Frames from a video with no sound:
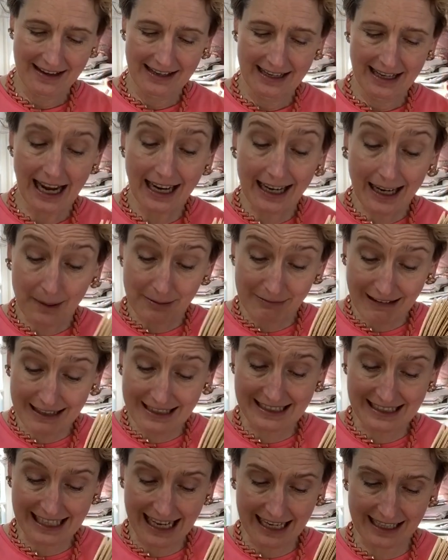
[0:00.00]
Hiccup
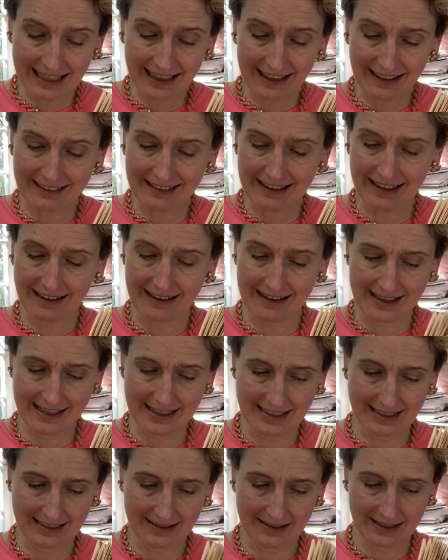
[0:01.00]
renders habit the
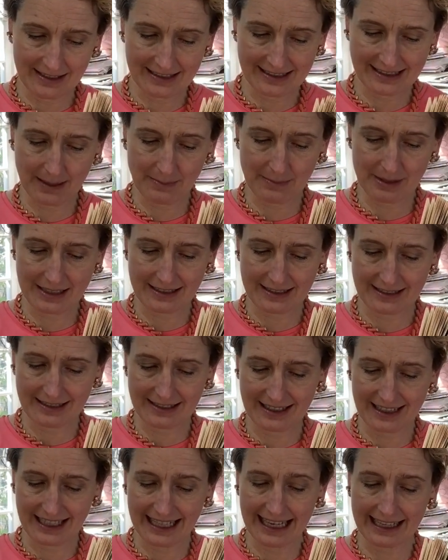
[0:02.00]
third, stammered
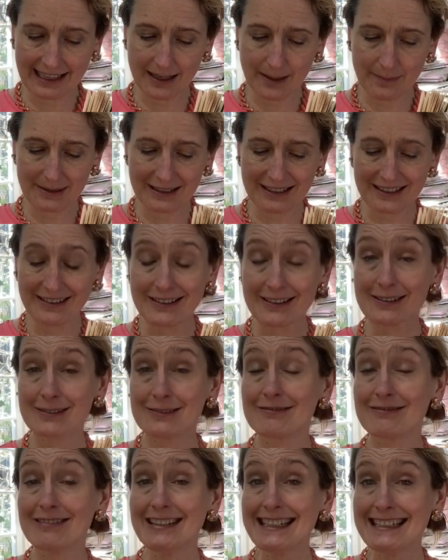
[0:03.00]
Hiccup.
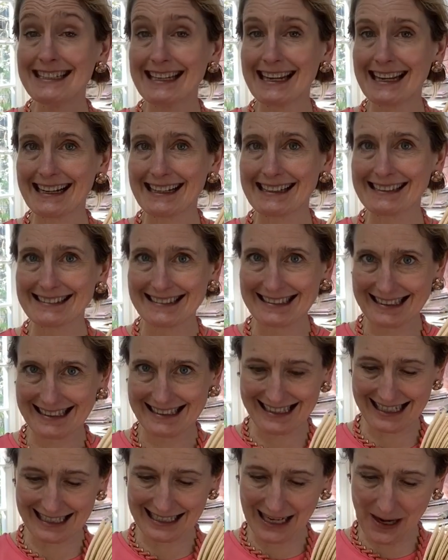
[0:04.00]
Greetings,
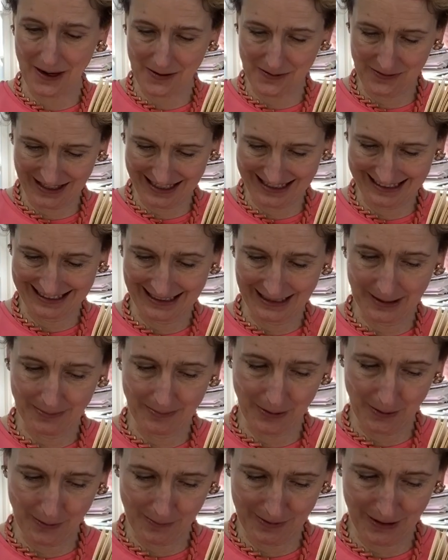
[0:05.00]
said Alvin, the
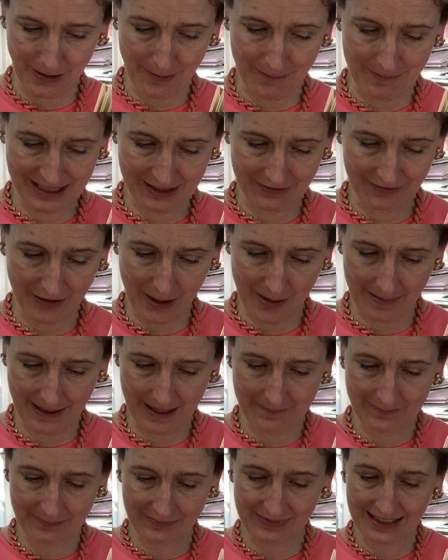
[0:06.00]
poor but honest
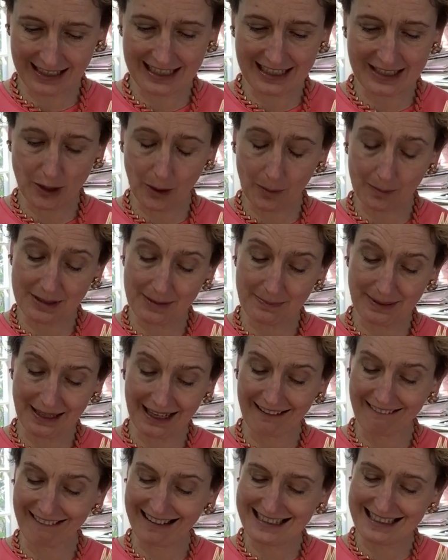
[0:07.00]
farmer. He stopped to
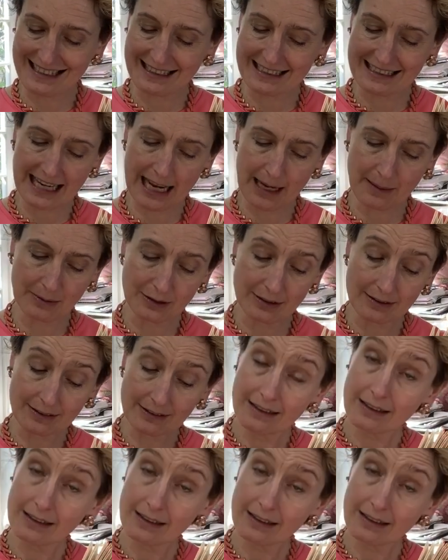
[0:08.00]
peer under the table.